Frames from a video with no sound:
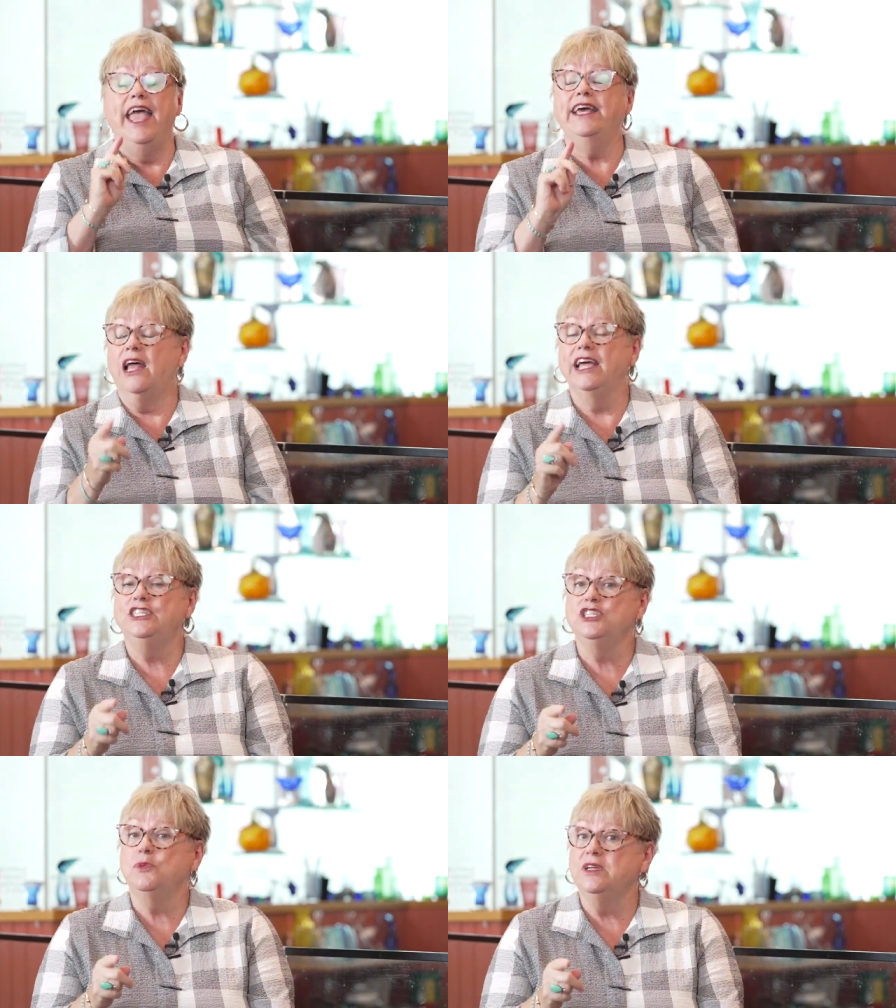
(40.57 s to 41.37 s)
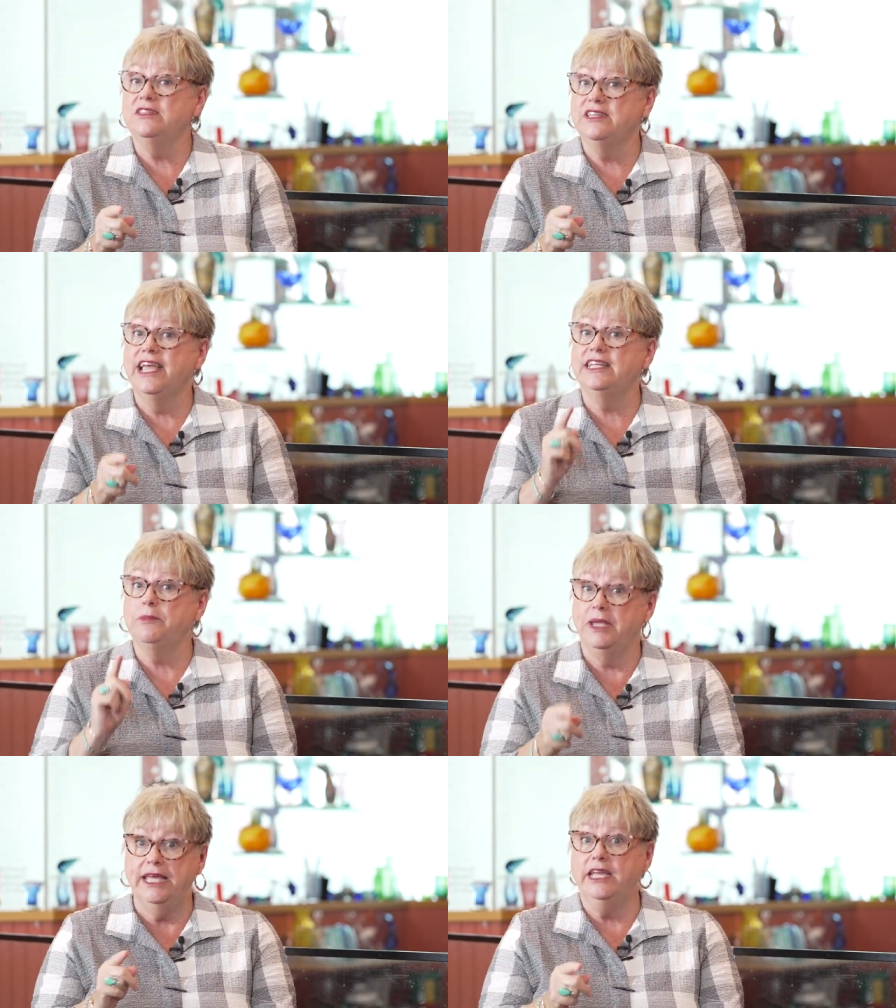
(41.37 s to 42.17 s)
And I just want to say at
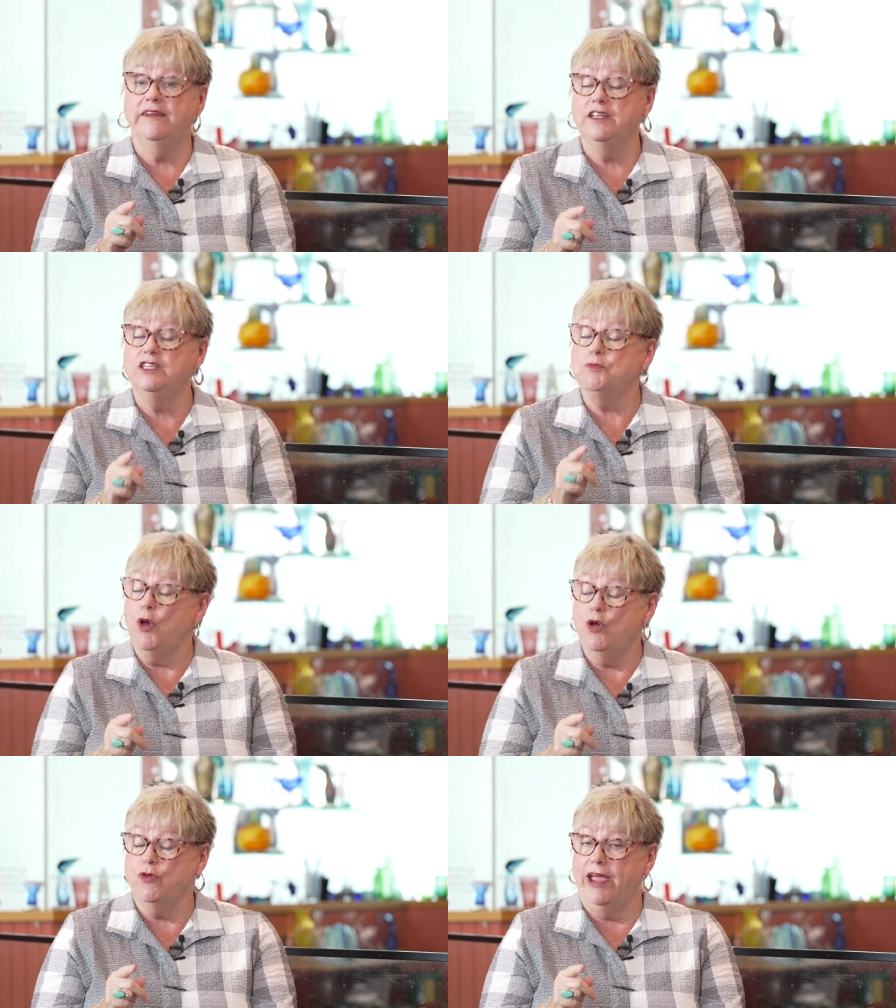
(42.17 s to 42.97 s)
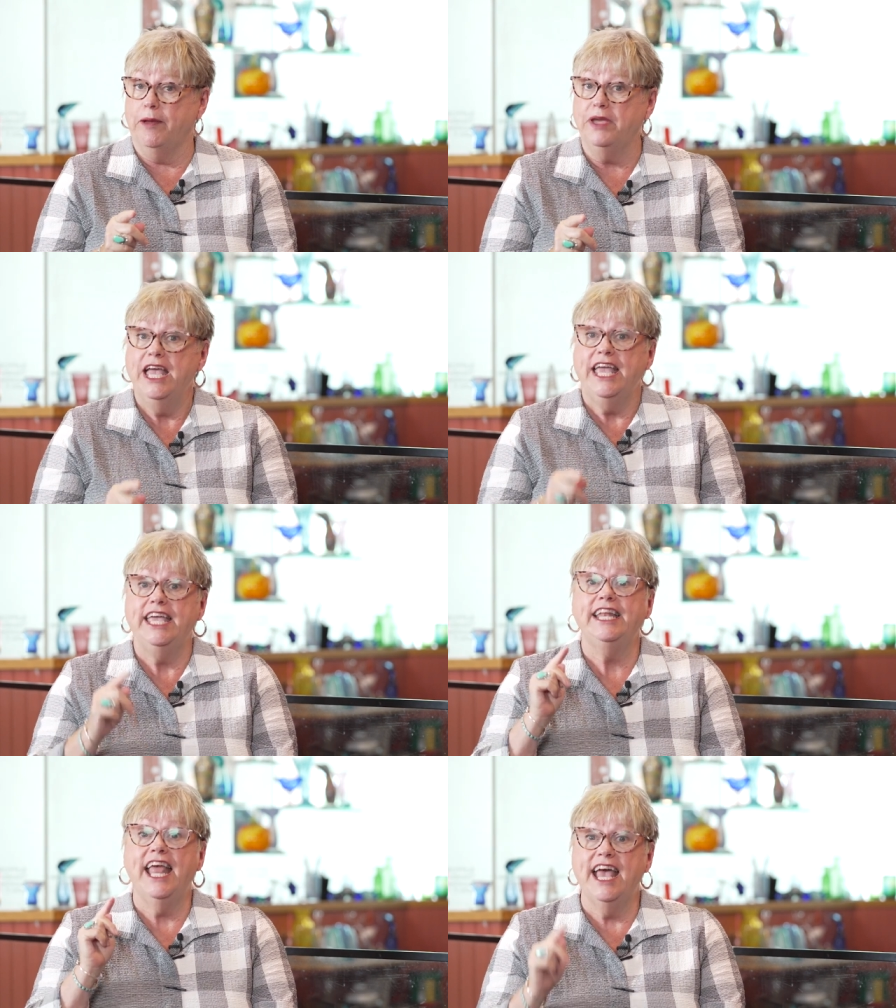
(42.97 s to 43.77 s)
the beginning of this program,
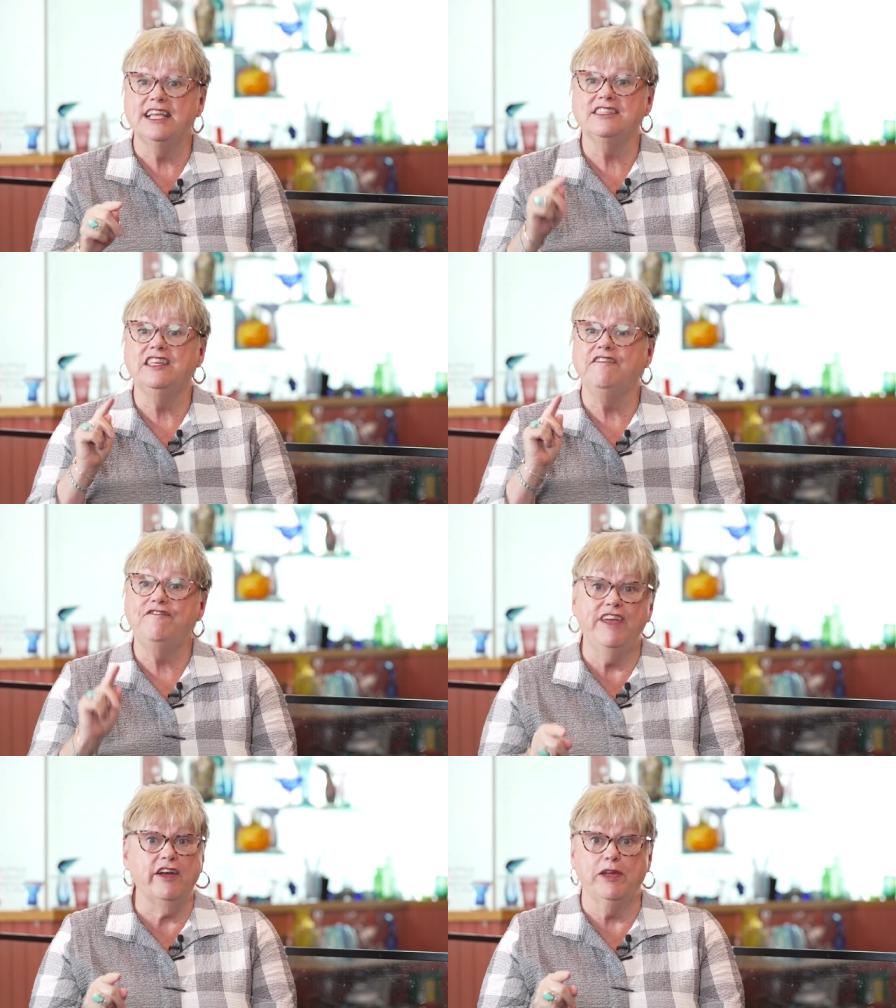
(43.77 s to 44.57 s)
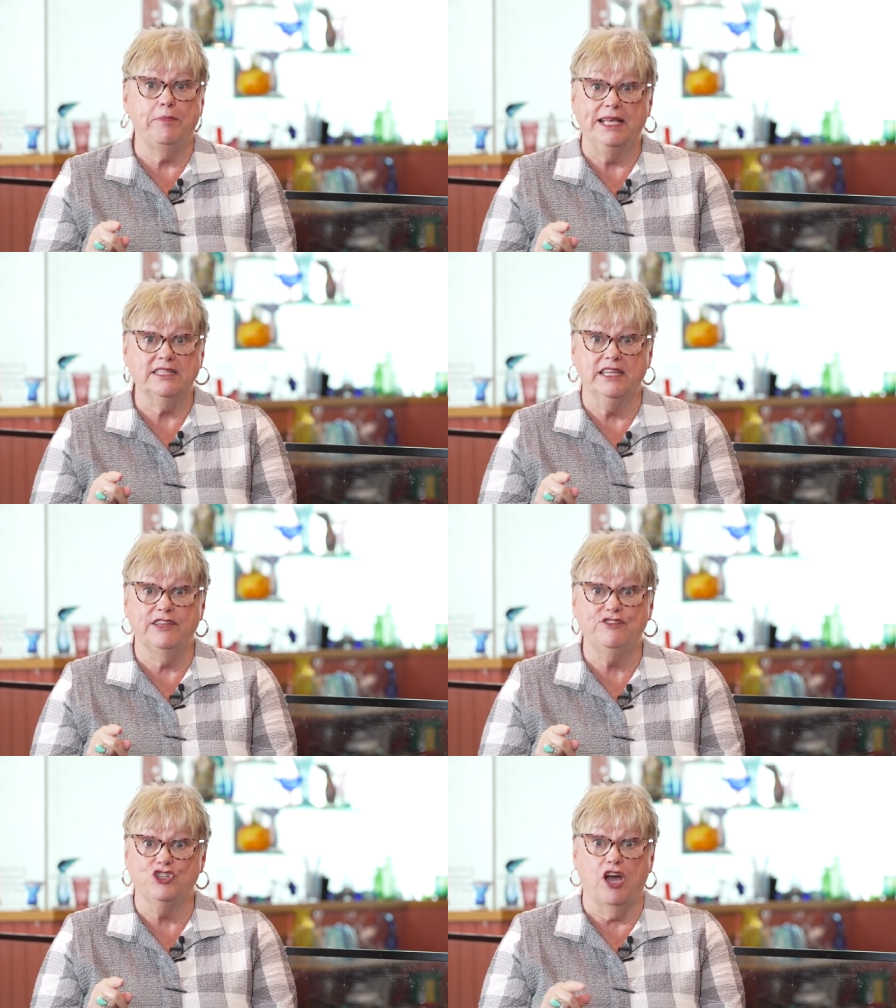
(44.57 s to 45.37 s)
it has the very best
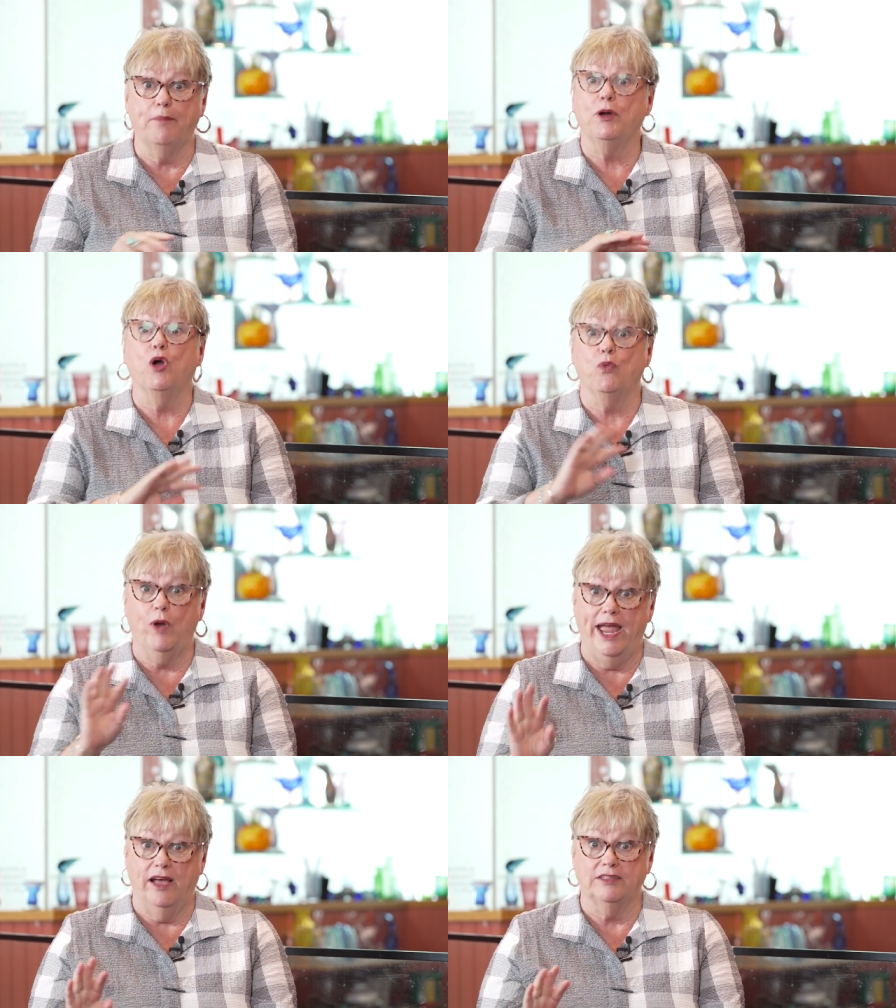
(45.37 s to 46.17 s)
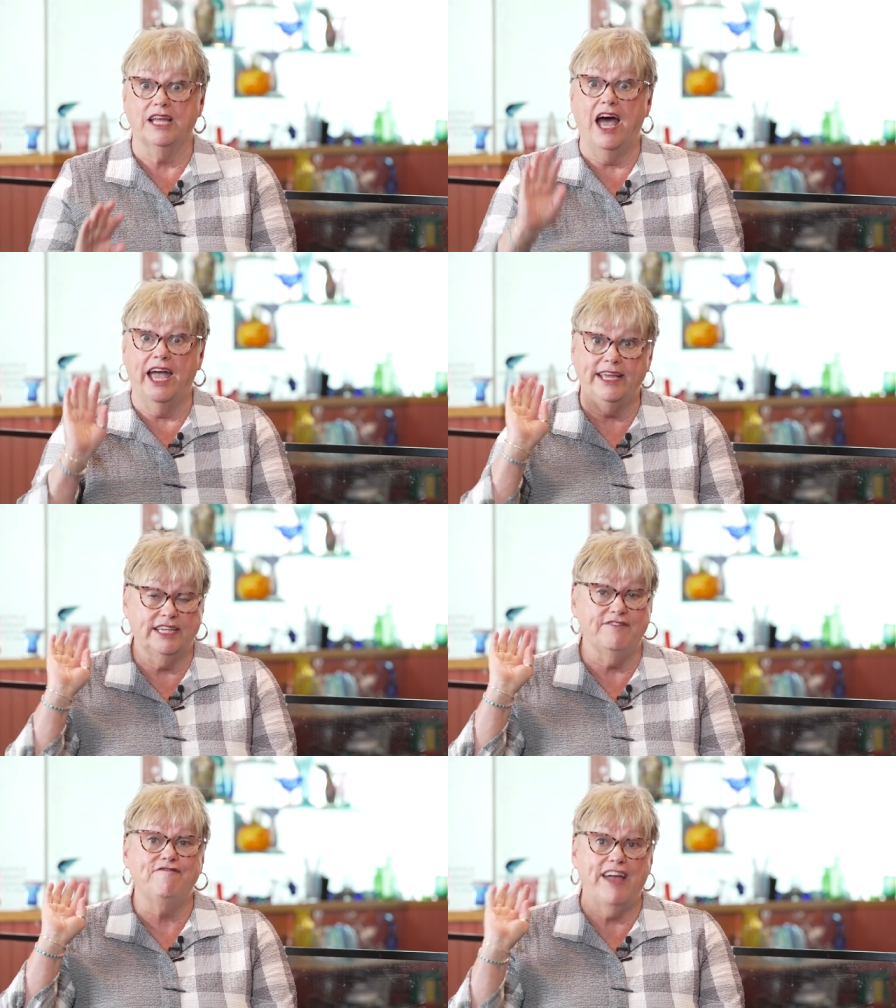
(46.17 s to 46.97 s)
gift shop around. I
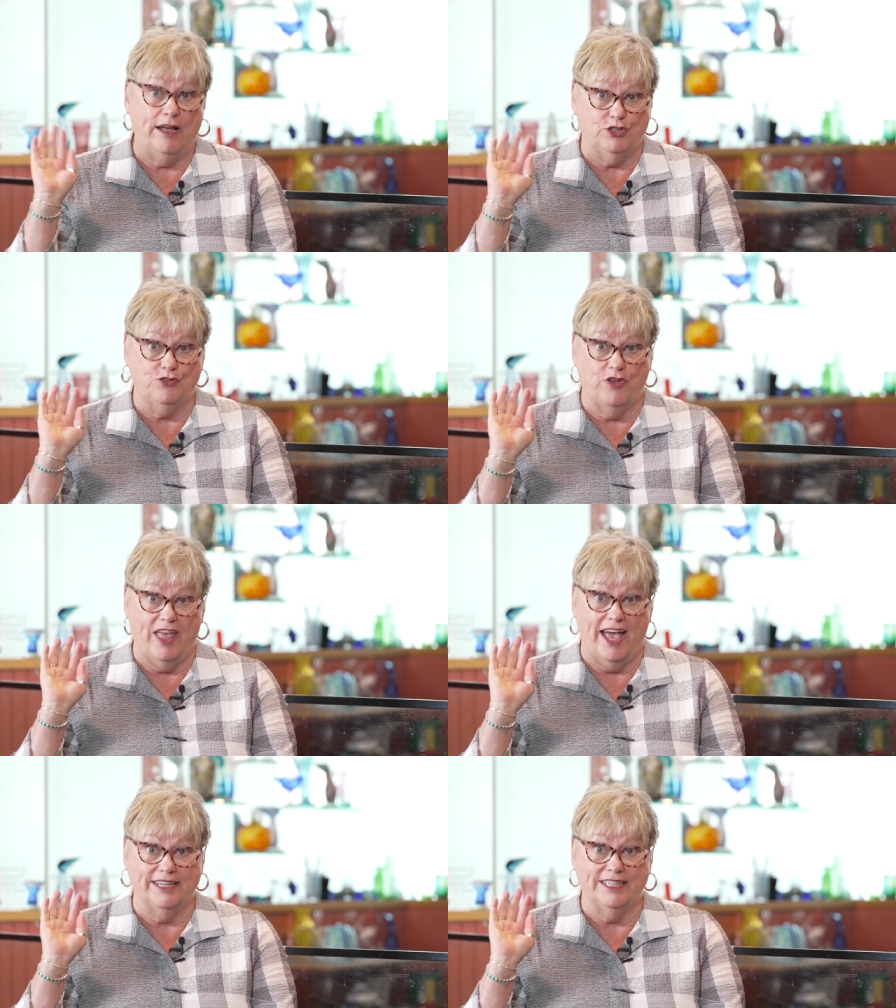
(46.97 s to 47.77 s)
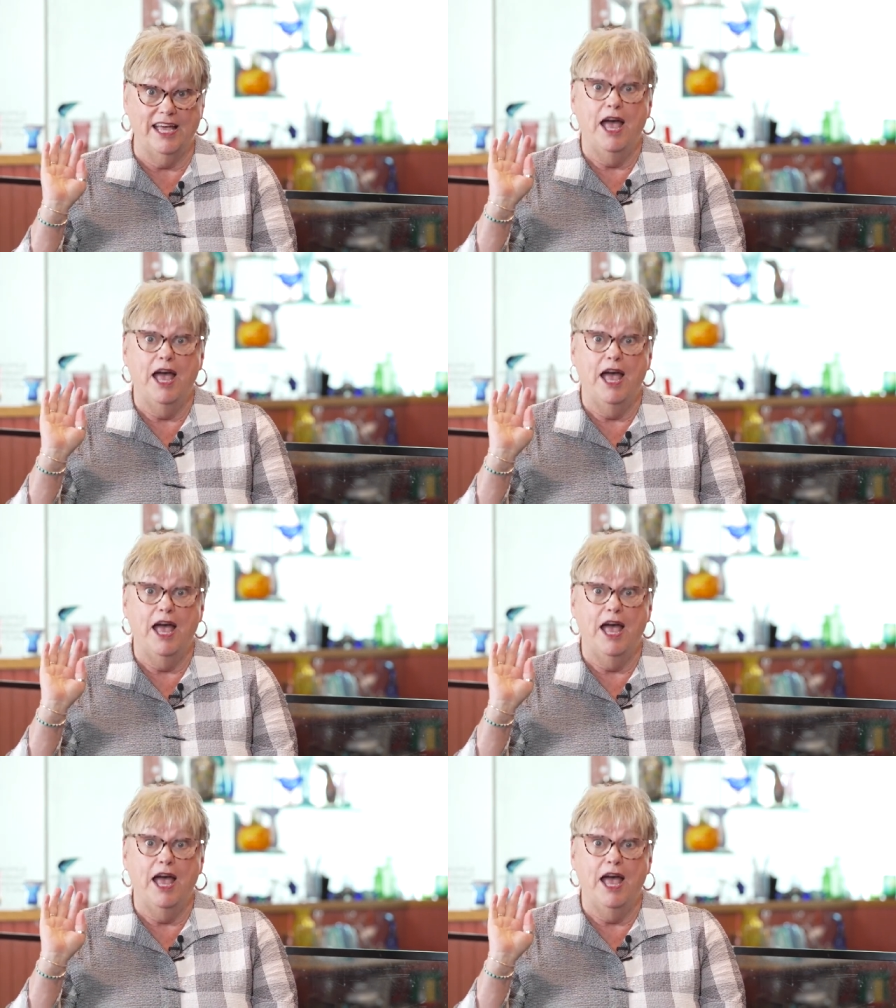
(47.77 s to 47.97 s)
can vouch for that.